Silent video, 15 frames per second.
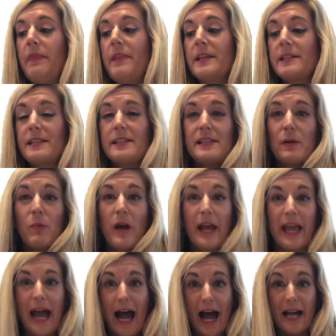This is the
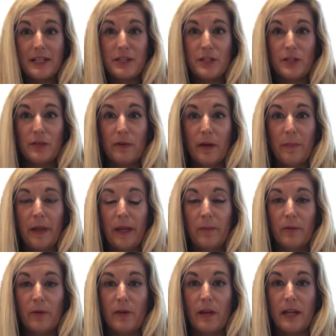way I do a
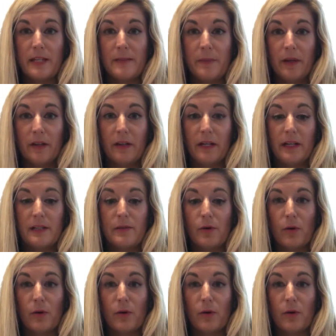pampered experience